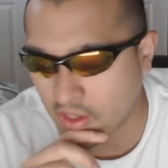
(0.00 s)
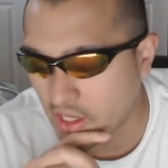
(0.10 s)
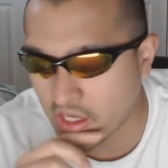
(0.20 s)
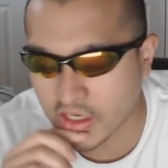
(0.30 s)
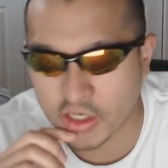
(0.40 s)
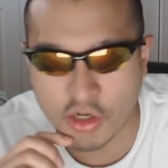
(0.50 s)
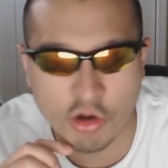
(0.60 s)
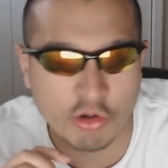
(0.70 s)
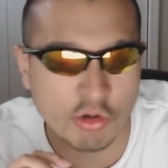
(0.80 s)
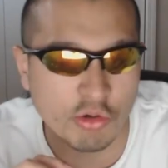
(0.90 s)
Hit and
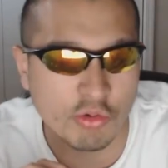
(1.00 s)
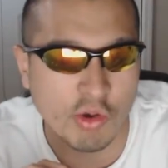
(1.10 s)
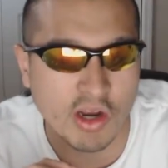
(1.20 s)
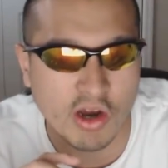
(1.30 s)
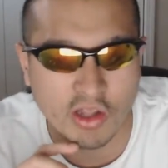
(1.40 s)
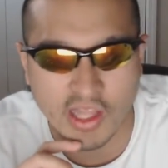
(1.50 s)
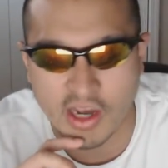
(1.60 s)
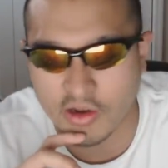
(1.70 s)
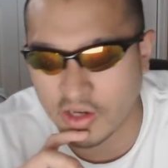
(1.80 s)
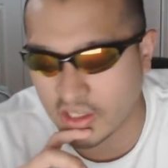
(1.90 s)
Goku went all
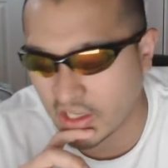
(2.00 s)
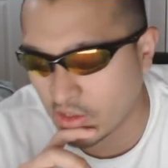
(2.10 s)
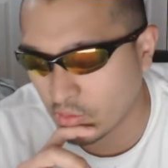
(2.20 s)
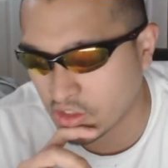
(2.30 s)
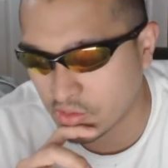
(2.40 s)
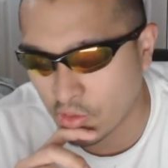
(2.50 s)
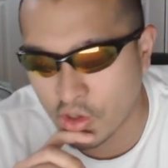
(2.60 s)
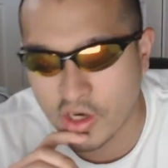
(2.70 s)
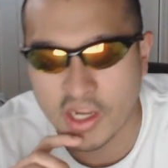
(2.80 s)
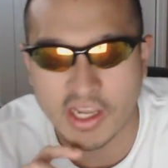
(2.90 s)
out again once
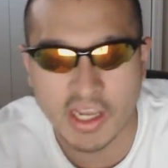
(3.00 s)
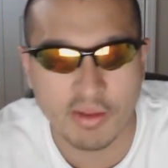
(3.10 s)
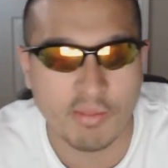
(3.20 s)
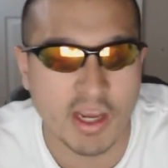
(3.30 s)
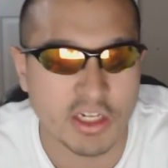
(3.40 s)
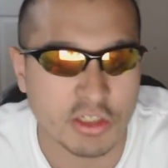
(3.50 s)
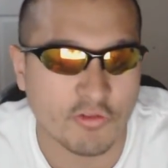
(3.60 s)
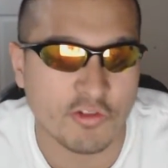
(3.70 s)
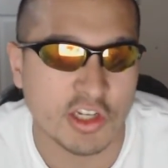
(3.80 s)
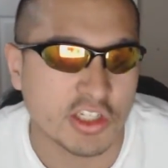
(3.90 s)
more, Hit managed
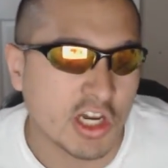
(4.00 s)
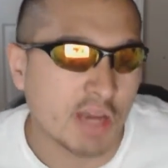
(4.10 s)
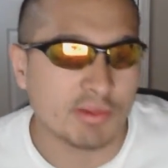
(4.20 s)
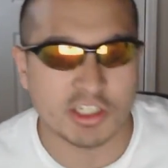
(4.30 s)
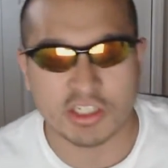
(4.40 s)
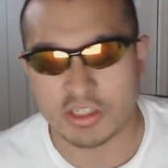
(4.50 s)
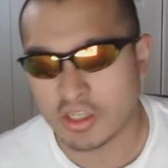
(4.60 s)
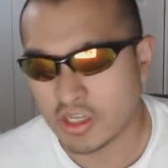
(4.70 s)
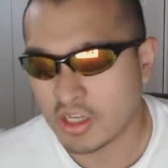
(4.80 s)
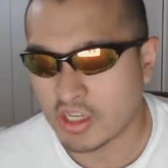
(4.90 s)
to freeze time
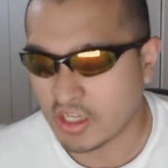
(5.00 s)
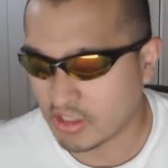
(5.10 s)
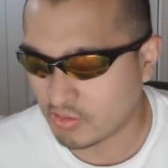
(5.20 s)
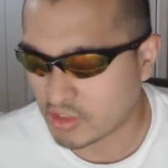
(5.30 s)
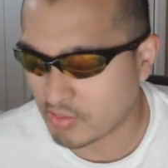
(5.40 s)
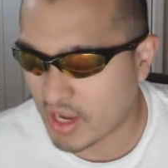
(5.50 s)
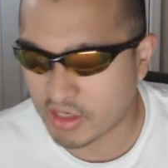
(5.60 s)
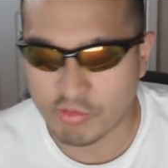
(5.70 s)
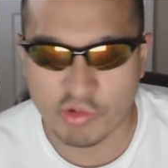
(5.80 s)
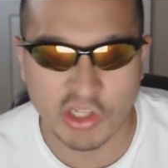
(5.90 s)
and
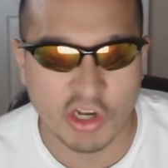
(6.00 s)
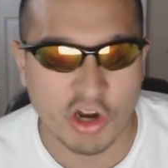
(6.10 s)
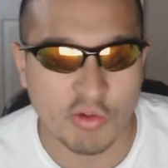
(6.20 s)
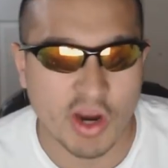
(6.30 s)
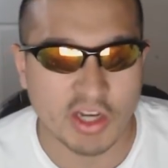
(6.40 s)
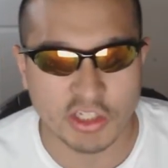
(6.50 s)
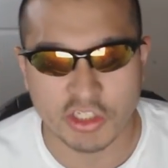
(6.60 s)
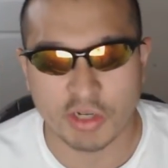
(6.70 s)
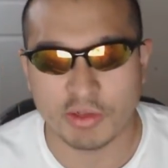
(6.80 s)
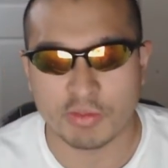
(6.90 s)
smack him really hard right in the
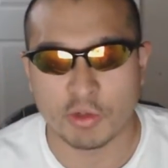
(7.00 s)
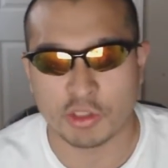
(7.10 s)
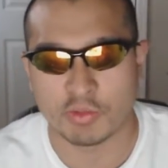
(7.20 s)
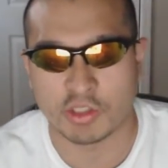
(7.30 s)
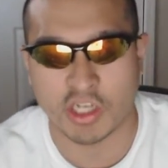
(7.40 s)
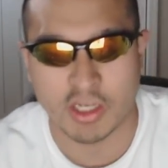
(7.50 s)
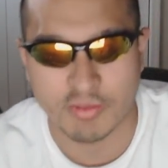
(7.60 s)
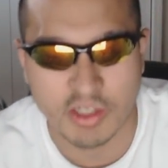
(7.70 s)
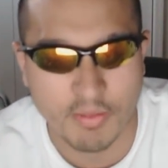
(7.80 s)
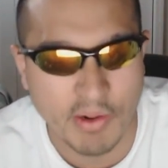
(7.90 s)
stomachs multiple
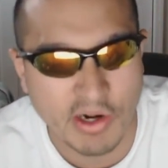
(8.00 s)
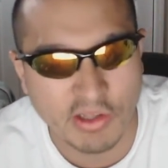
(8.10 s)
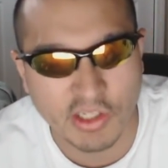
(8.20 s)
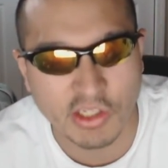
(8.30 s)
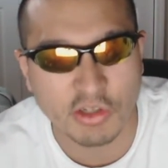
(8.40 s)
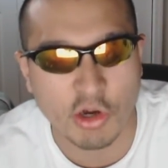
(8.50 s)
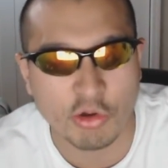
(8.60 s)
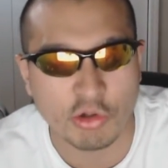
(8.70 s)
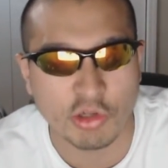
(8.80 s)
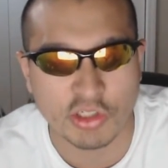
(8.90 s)
times, and apparently
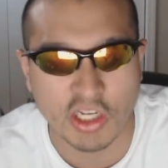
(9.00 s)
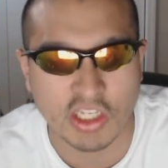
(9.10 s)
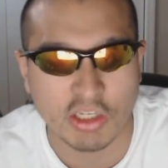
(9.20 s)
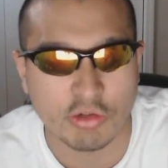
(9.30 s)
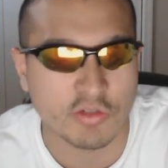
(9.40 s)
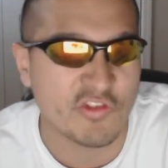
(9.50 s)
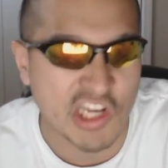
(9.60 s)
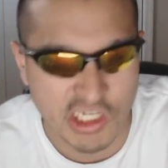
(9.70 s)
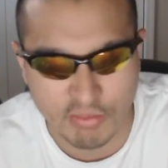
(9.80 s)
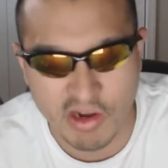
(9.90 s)
Goku looks like he was
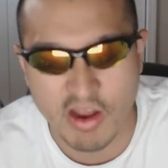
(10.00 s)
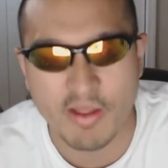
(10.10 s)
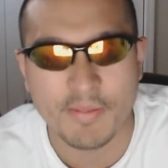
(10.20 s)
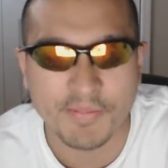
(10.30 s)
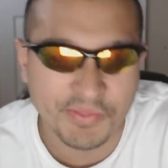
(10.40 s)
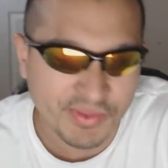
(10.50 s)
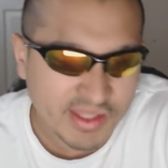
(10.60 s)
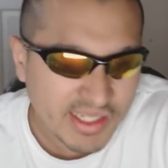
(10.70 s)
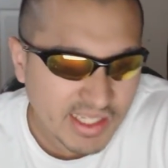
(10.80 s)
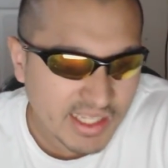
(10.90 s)
finished, but
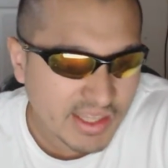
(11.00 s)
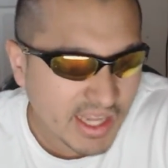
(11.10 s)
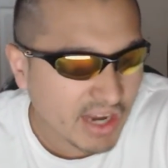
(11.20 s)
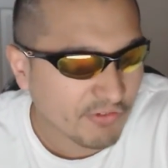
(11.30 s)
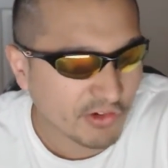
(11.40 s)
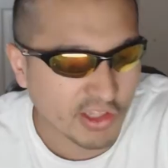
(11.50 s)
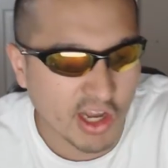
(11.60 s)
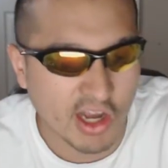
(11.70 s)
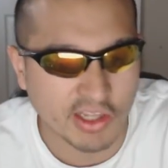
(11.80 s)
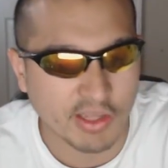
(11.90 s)
not for
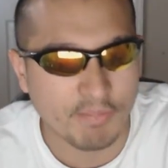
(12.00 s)
long.